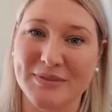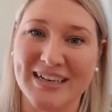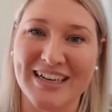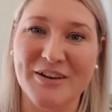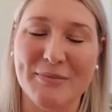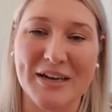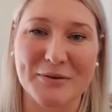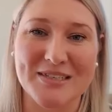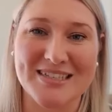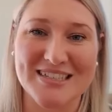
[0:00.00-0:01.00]
my
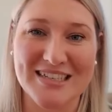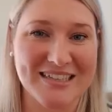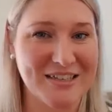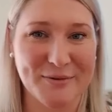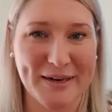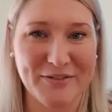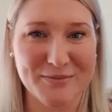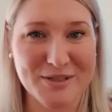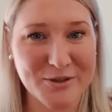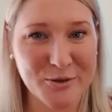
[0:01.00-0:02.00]
eldest is still a year away from
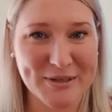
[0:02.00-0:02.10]
school,